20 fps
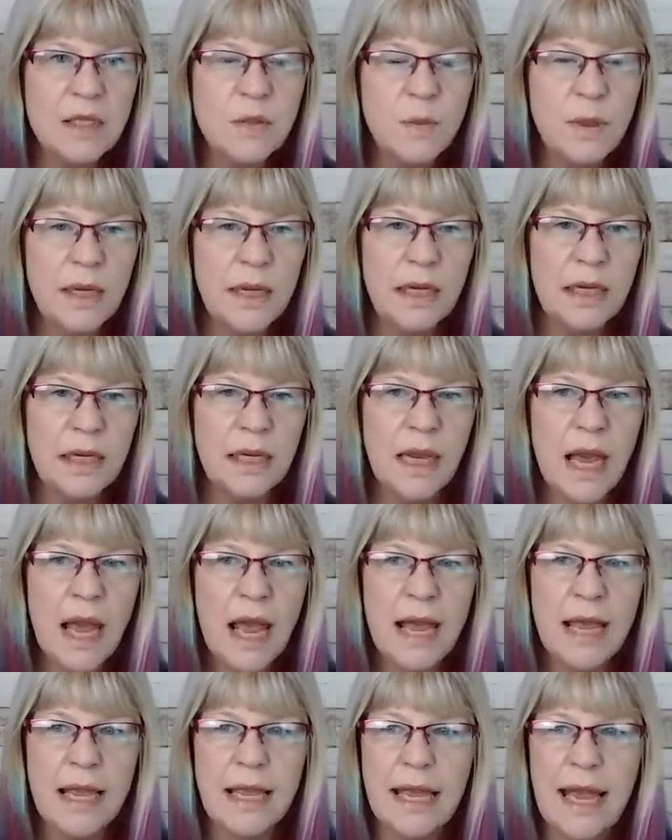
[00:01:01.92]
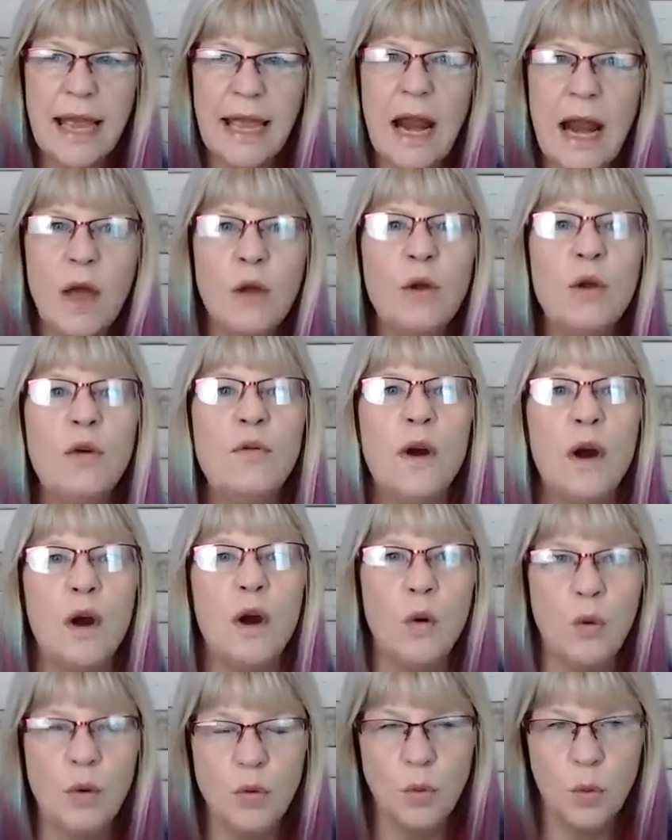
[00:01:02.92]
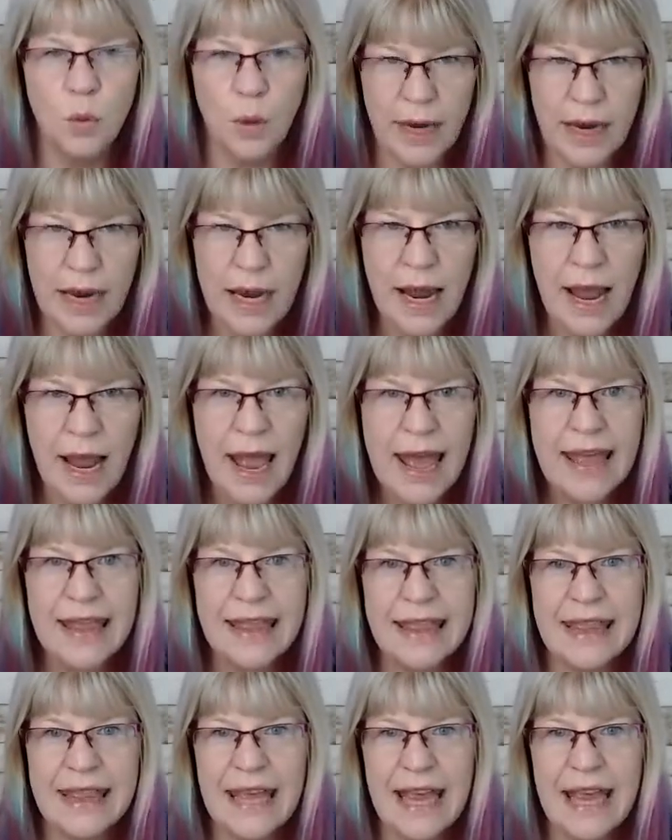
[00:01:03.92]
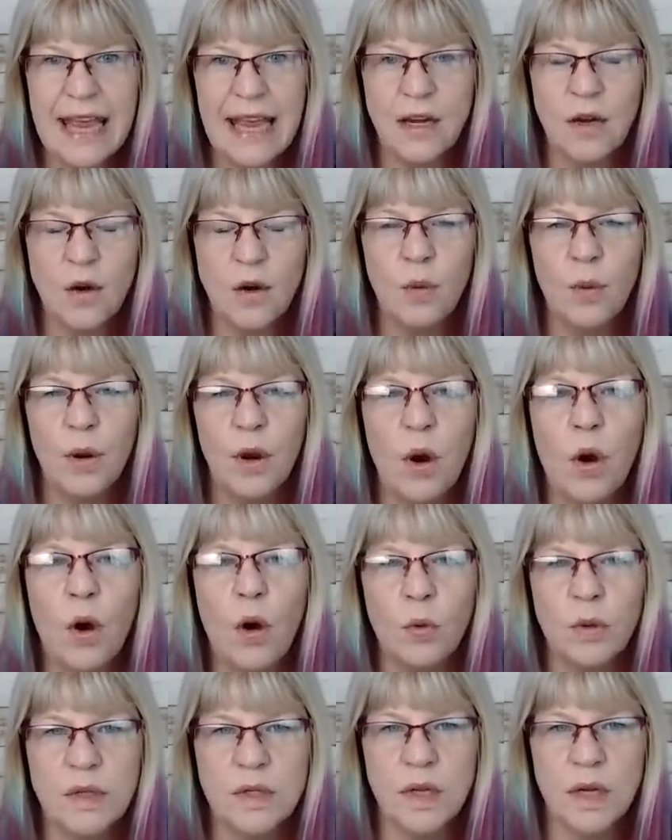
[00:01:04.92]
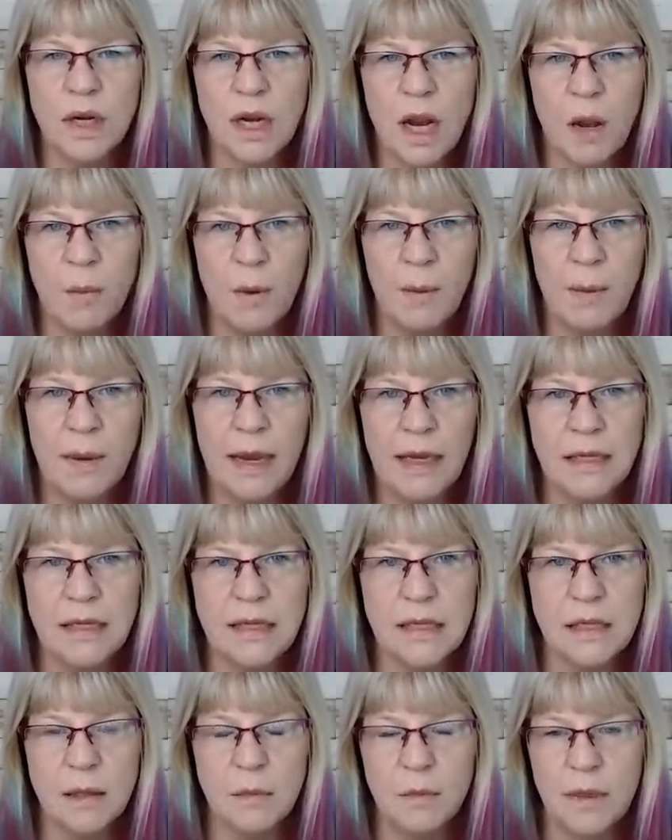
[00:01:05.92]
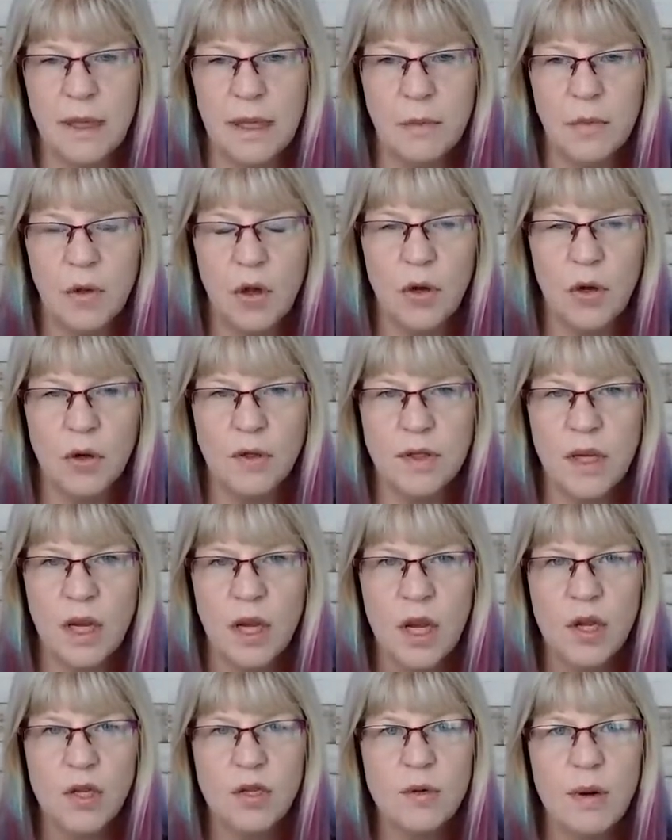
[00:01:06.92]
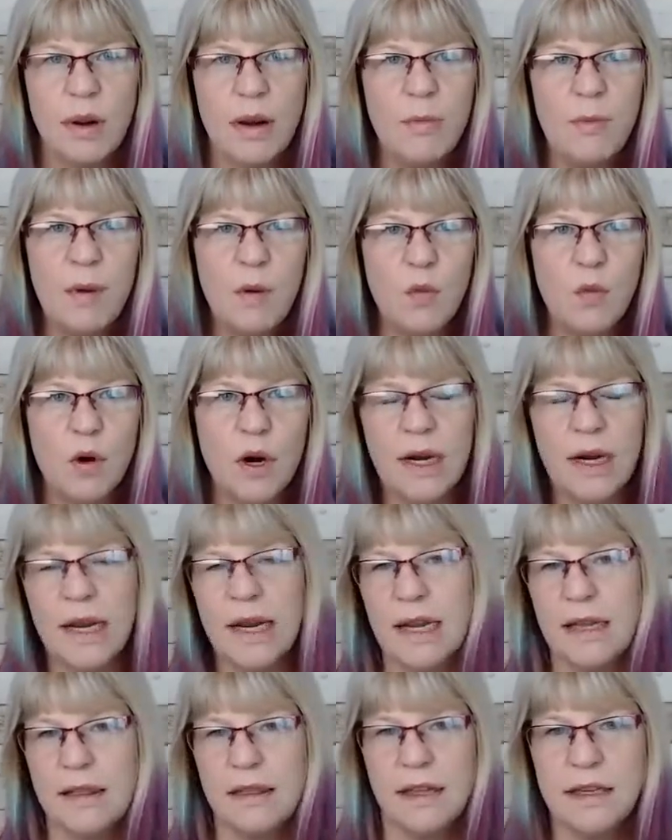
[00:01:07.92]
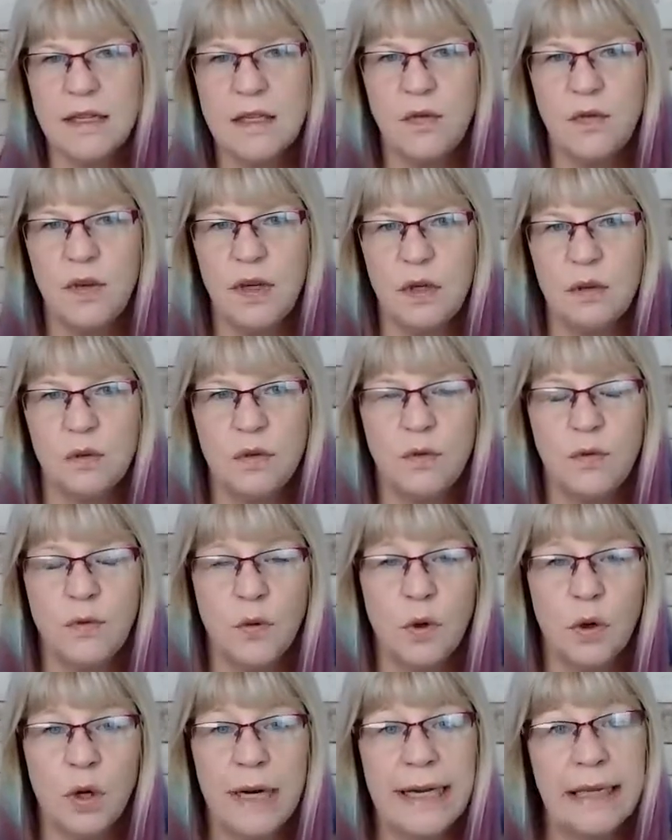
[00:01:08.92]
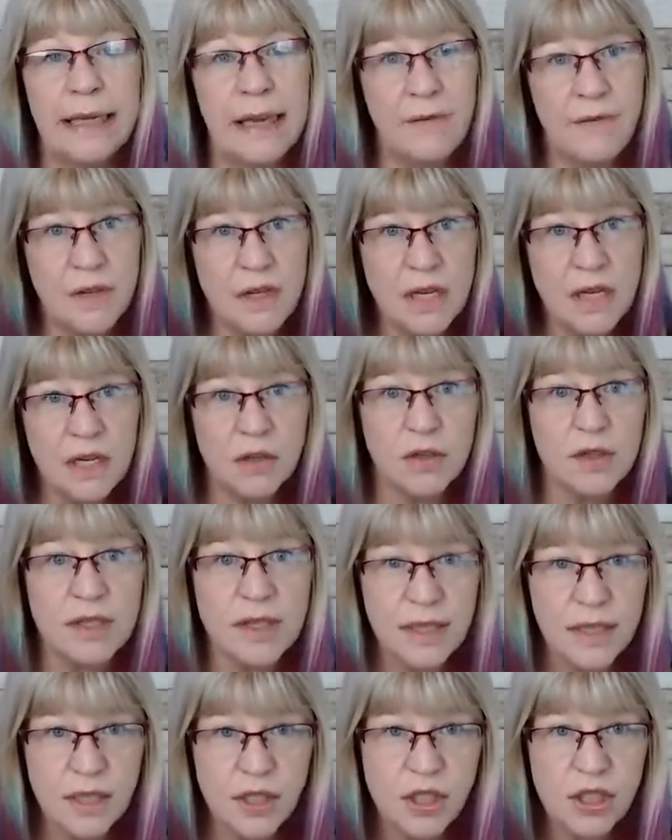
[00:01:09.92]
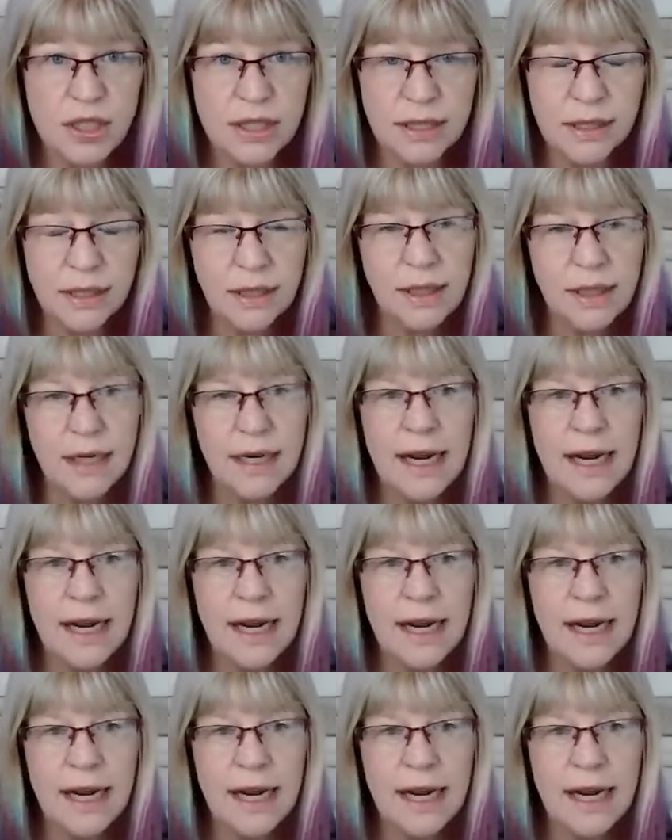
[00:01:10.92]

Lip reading: we can get out of our own way, then we're always going to come up against stumbling blocks. So I've been working in this field for 11 years this year,